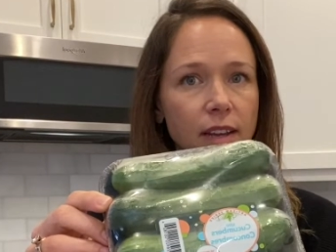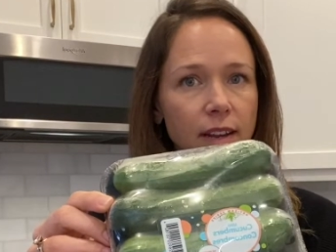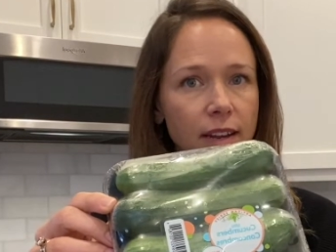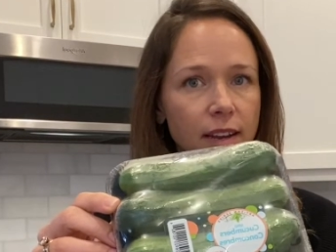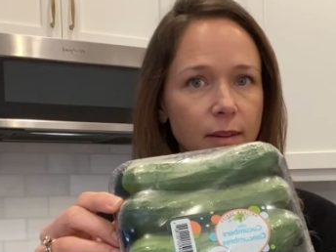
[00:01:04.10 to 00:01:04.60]
I
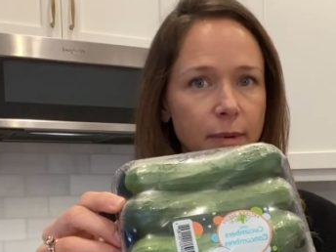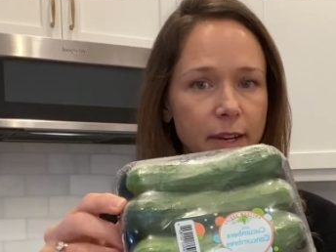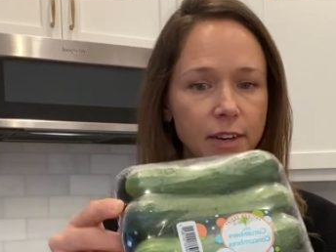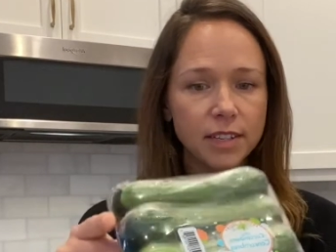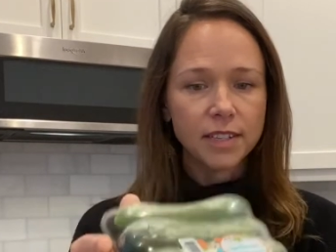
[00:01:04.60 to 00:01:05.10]
got in my
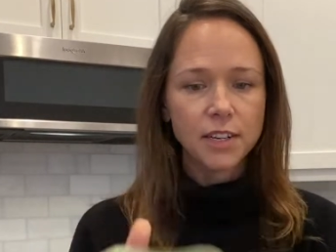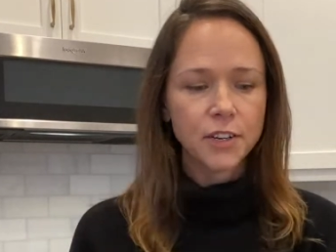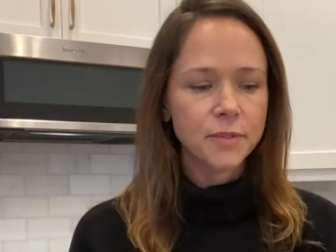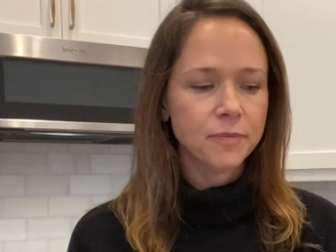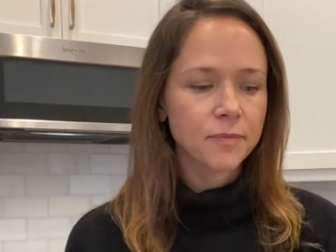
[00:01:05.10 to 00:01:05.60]
Harris
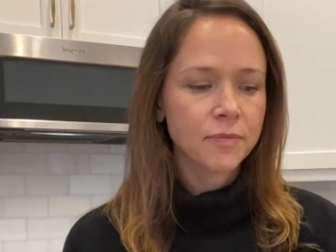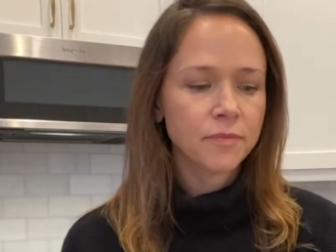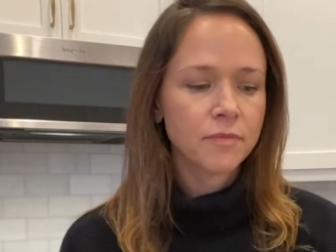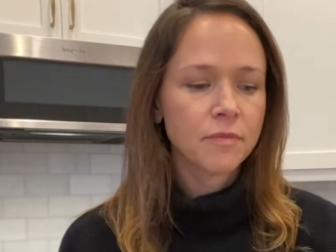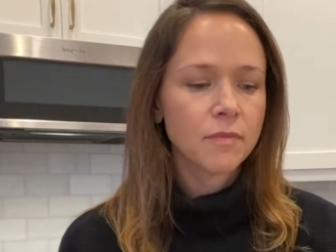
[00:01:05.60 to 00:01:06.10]
Teeter.
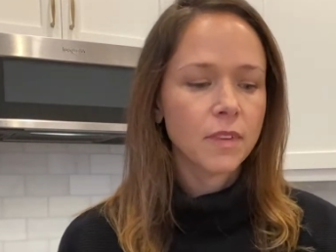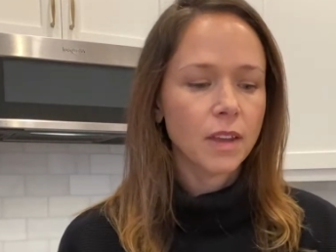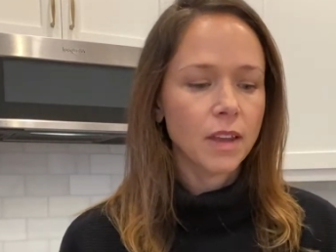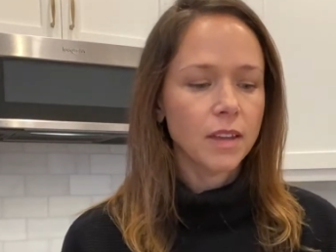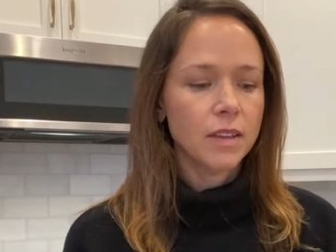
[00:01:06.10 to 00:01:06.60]

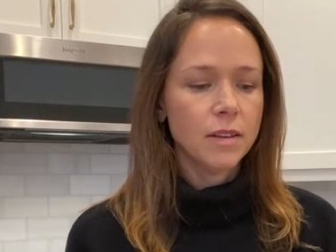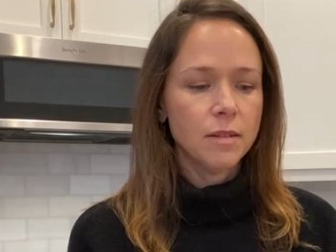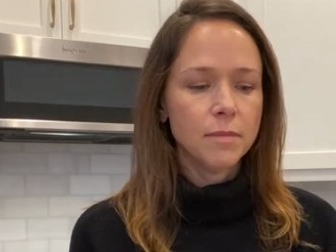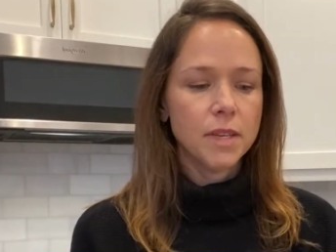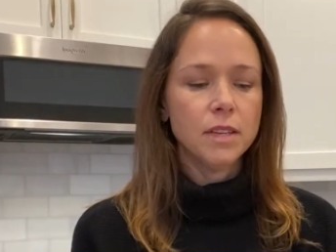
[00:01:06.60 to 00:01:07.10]
I
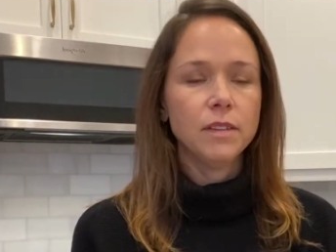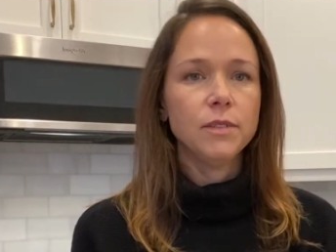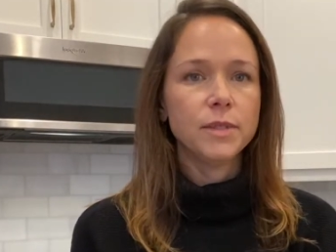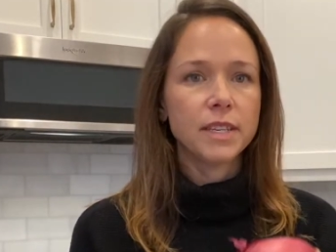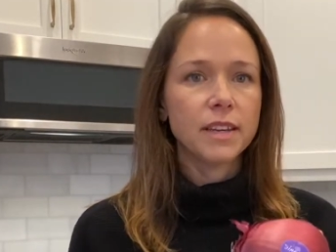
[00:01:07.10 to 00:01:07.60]
am
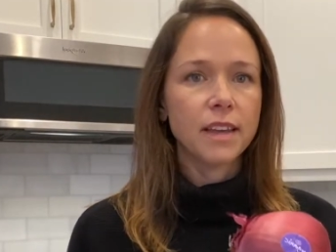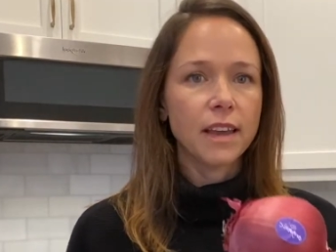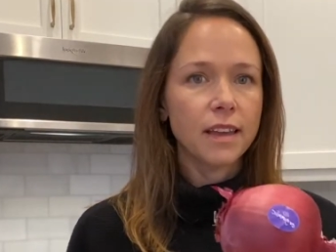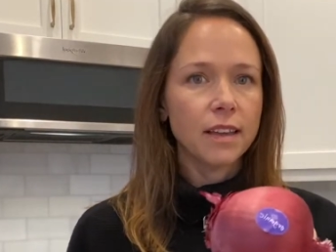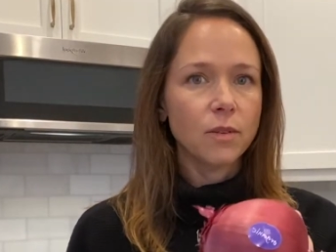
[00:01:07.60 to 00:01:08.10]
using
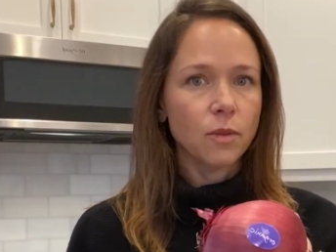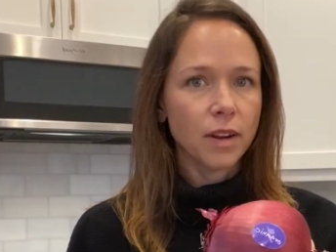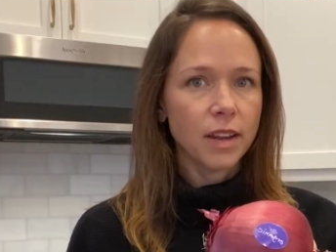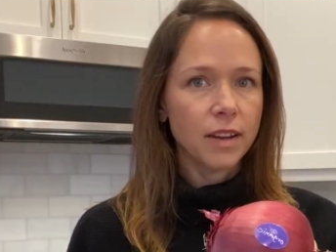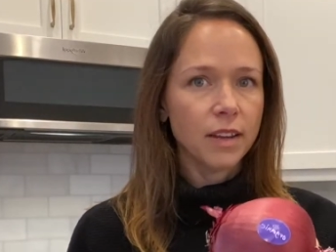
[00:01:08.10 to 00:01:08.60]
an
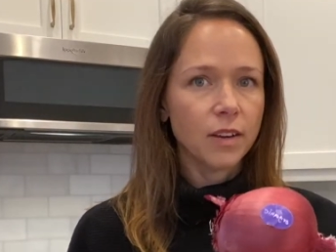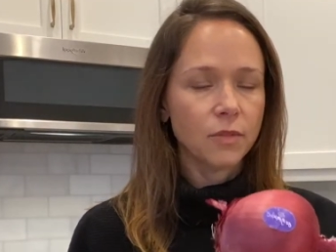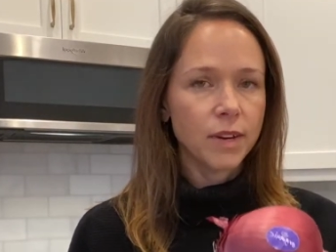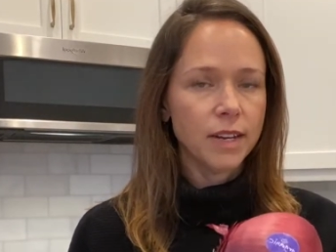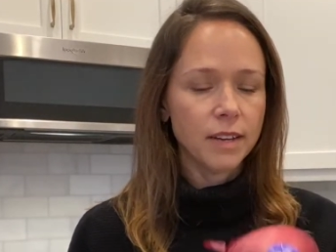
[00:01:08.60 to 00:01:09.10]
organic
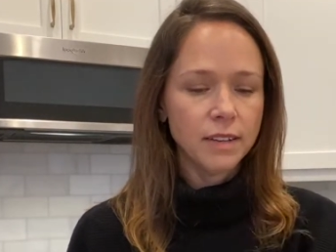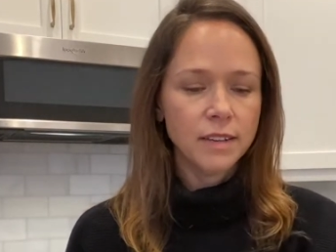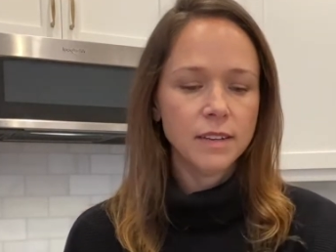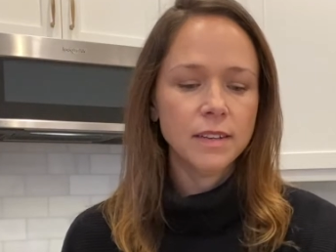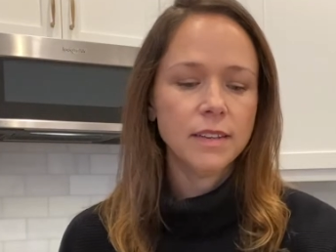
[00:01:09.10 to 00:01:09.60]
red
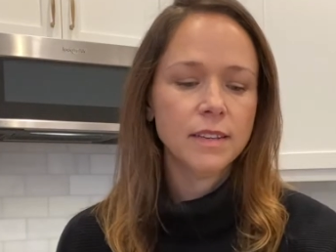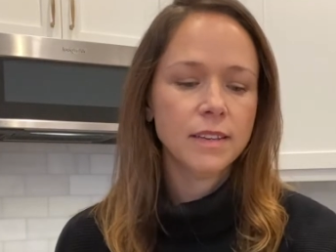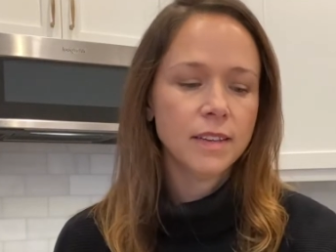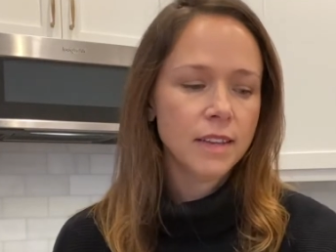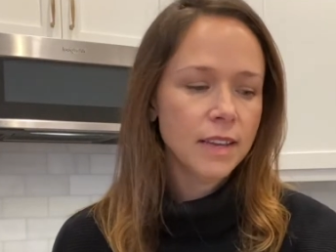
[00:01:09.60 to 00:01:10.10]
onion,
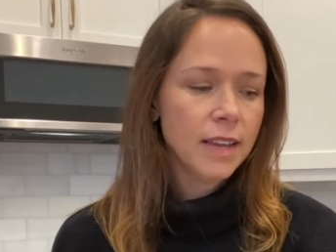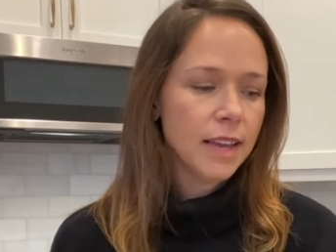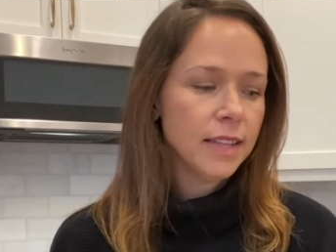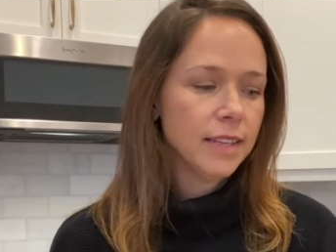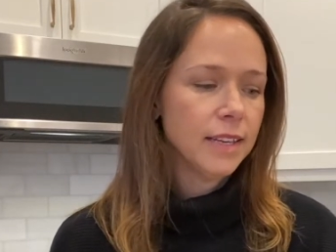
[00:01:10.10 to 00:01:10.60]

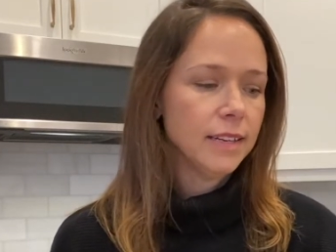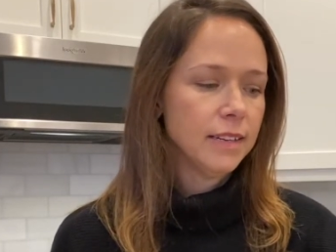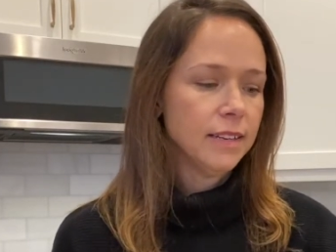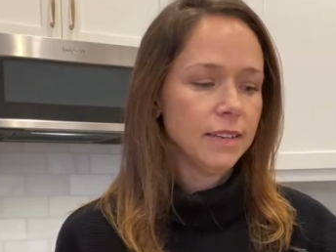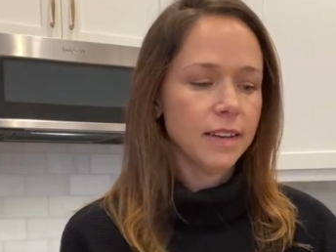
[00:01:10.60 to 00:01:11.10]
and then
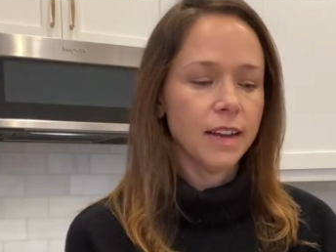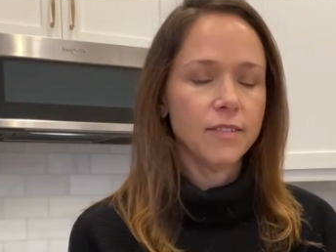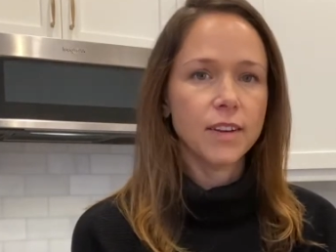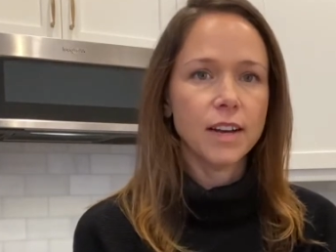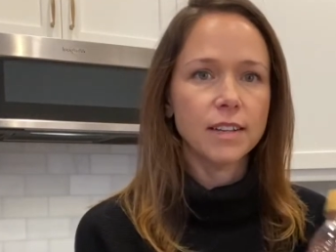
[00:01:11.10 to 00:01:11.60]
I've
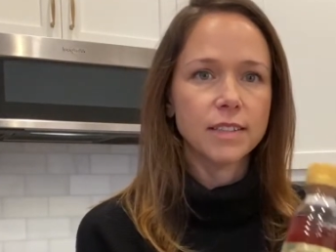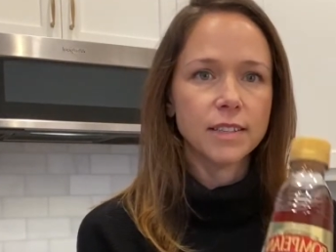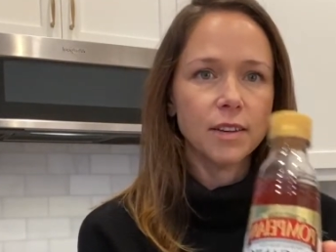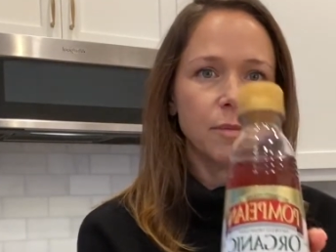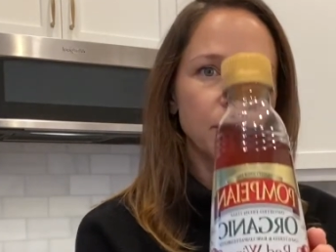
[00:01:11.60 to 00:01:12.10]
got
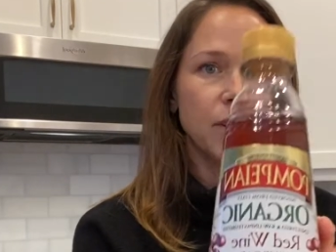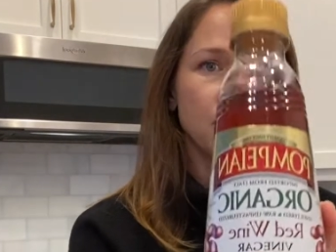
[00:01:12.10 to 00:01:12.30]
some